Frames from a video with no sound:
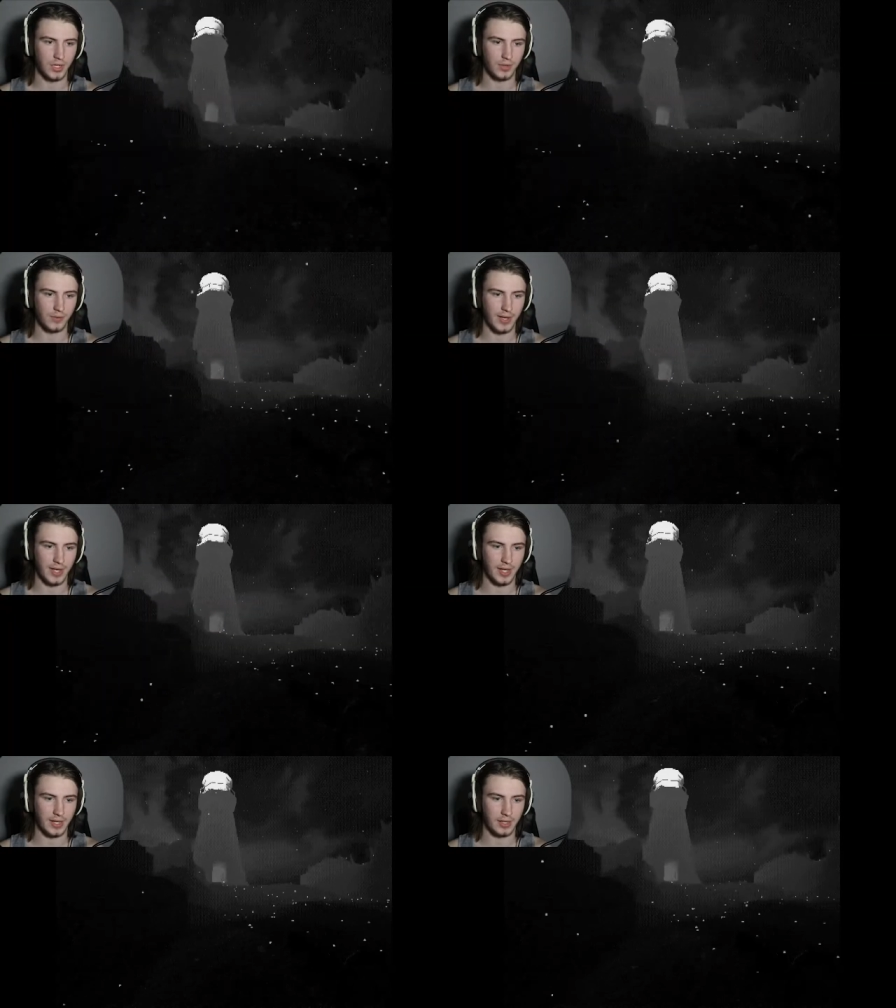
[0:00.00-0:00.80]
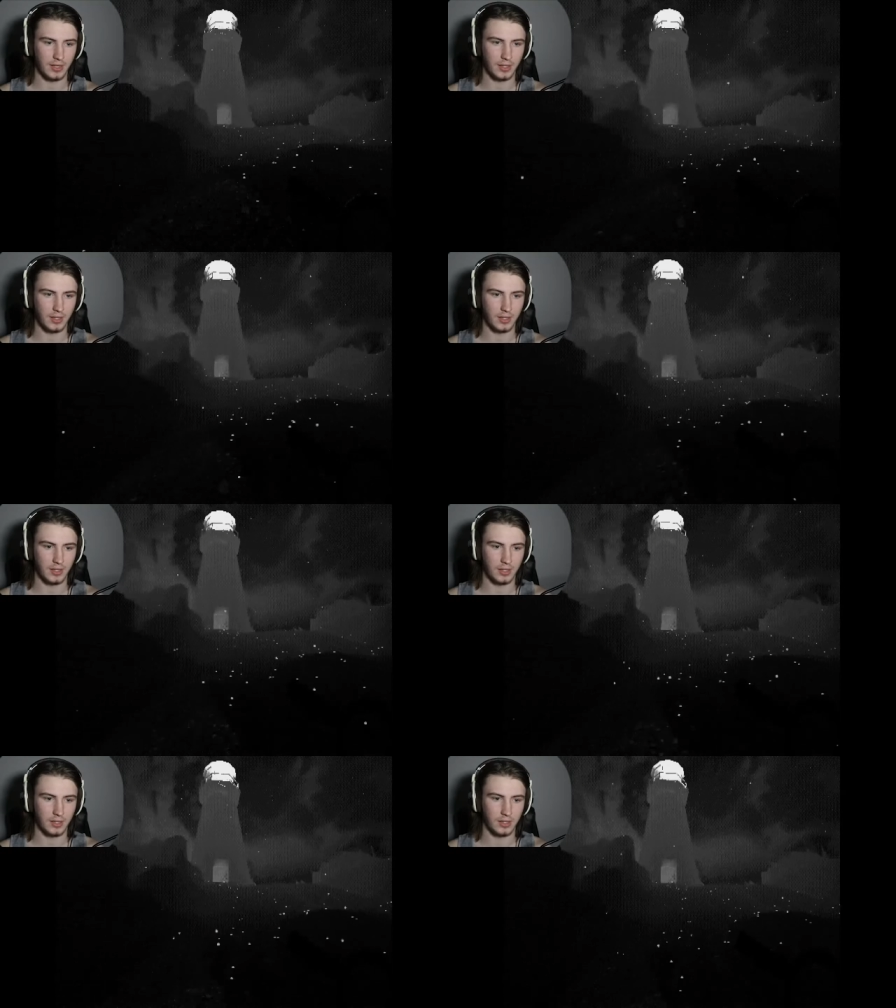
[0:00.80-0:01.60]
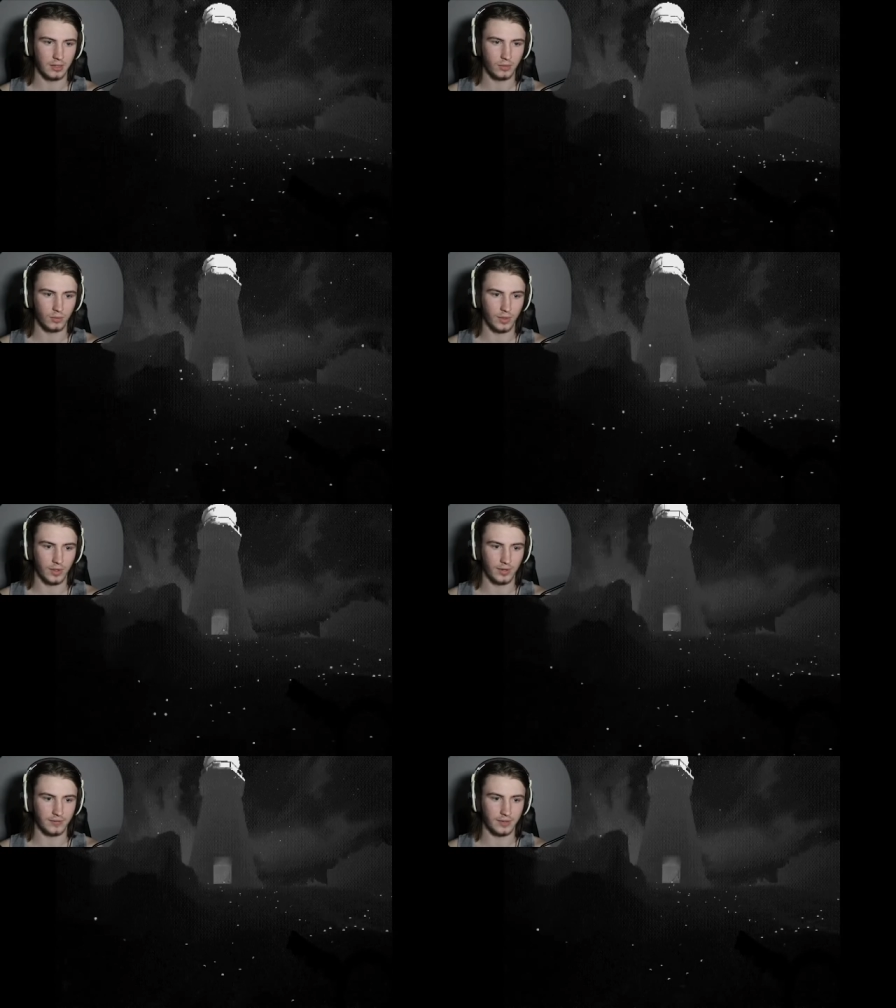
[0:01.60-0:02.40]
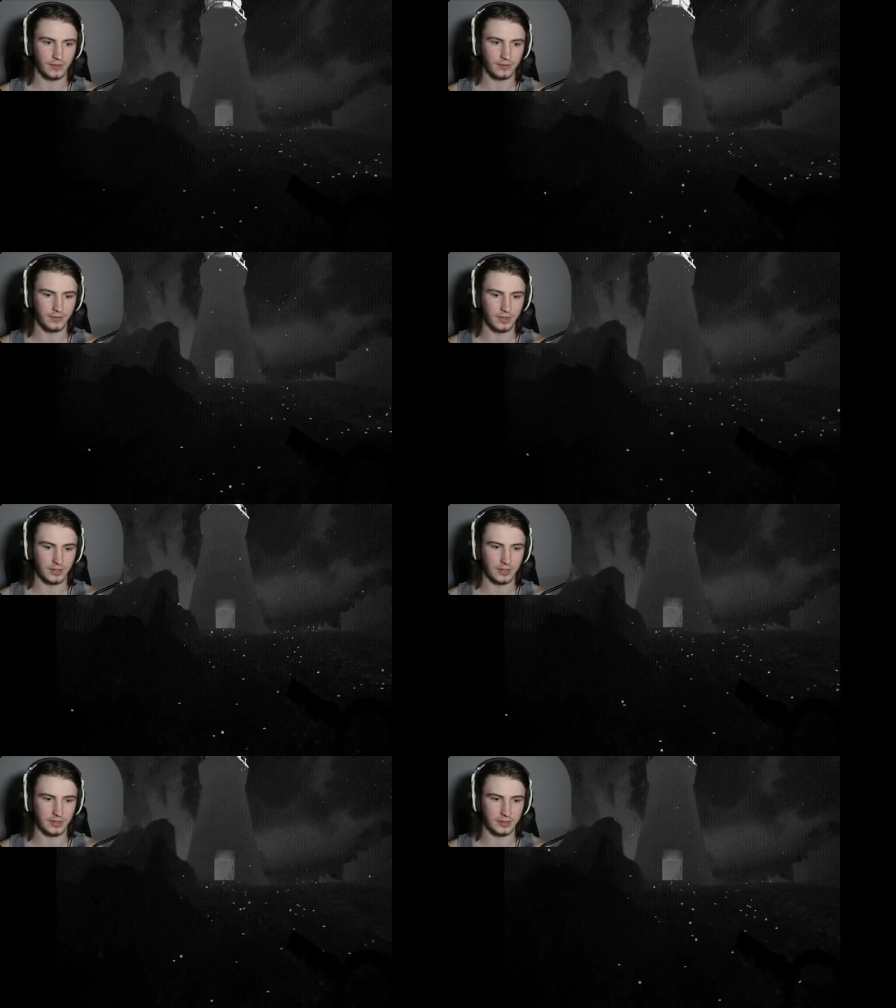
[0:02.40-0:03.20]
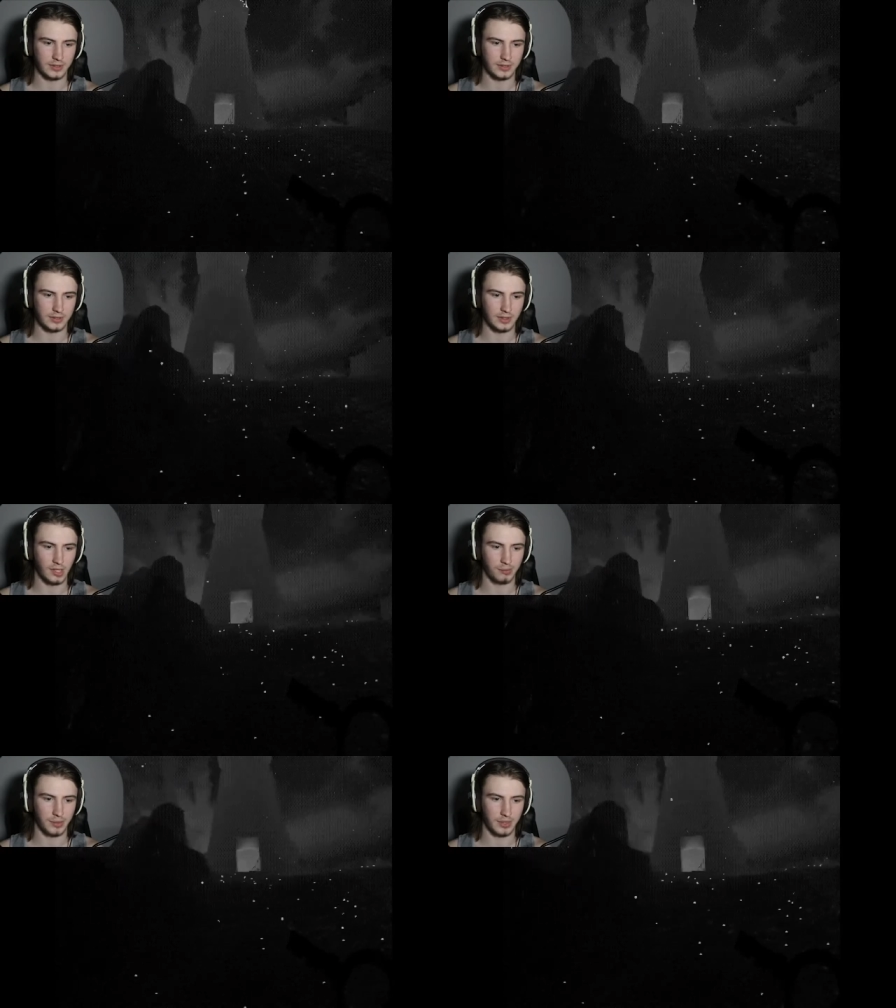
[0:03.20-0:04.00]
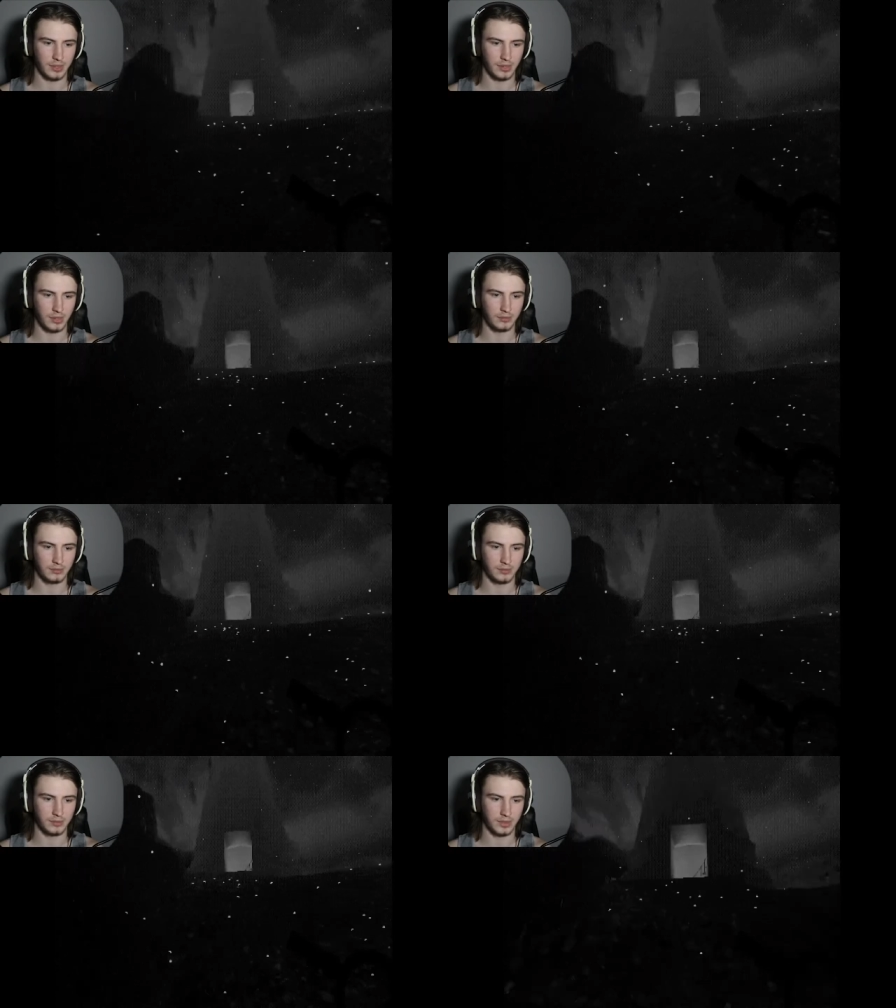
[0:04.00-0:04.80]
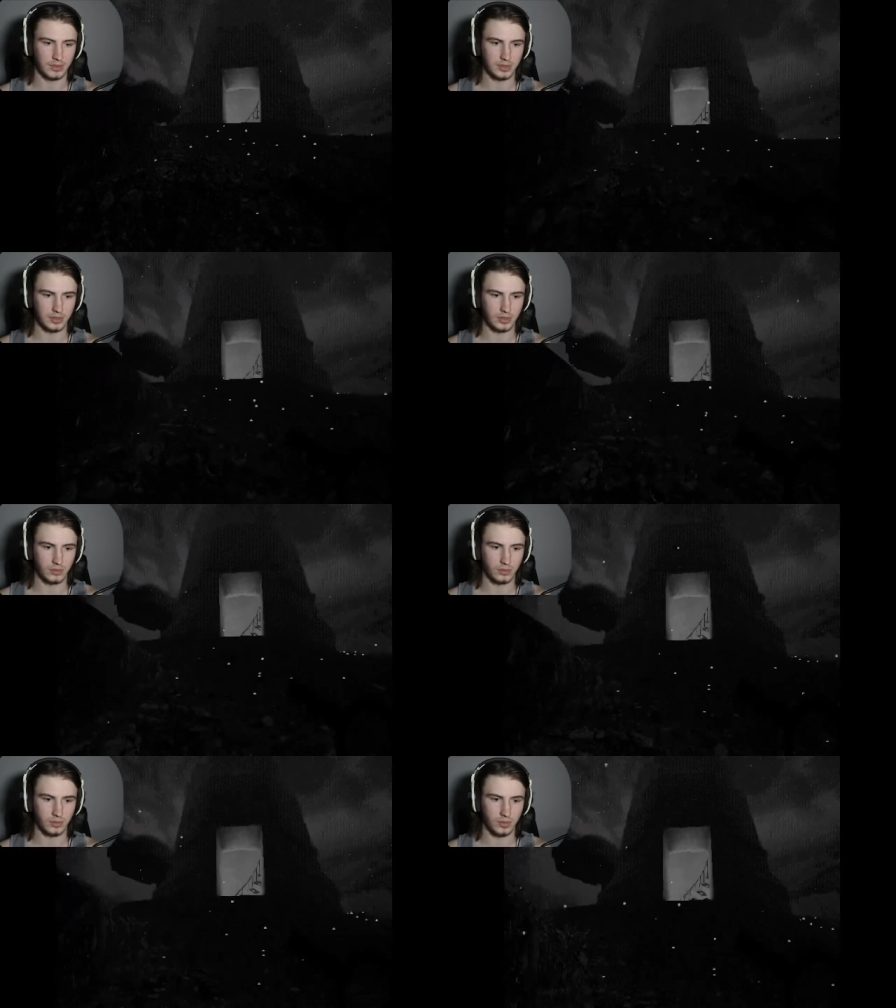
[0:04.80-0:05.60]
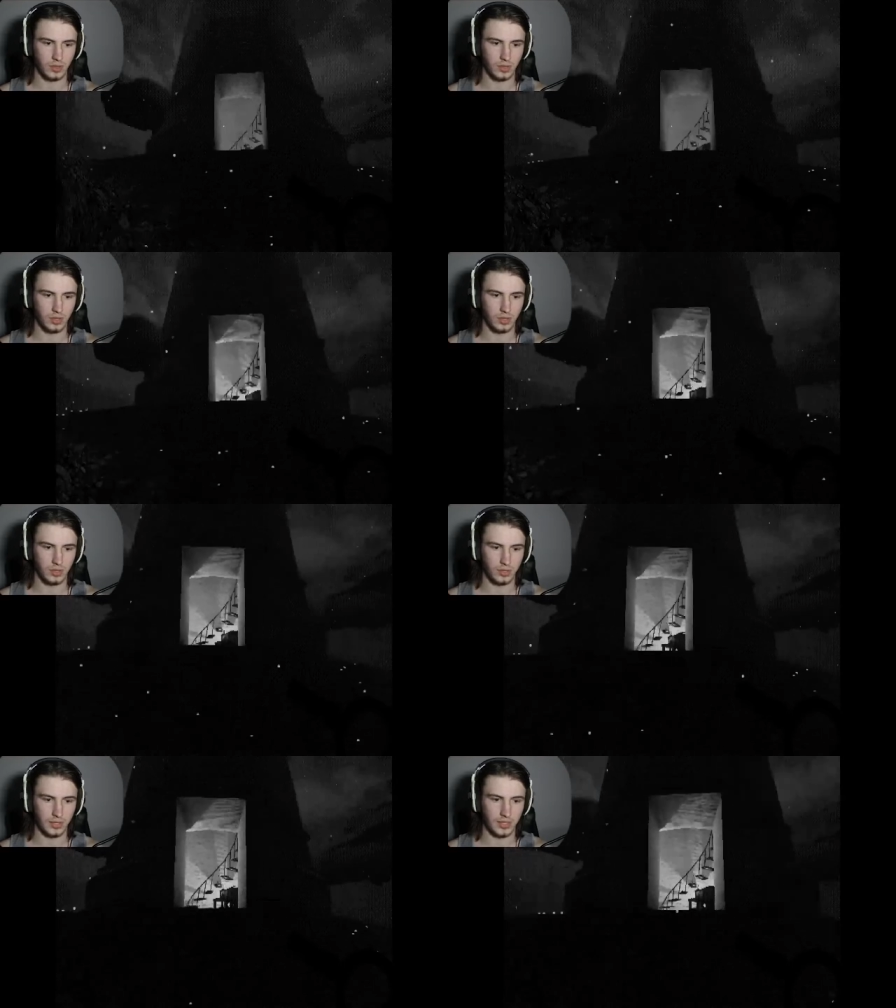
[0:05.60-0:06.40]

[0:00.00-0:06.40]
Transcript: the way wherever the fuck this is up here. This is cool. Oh, look at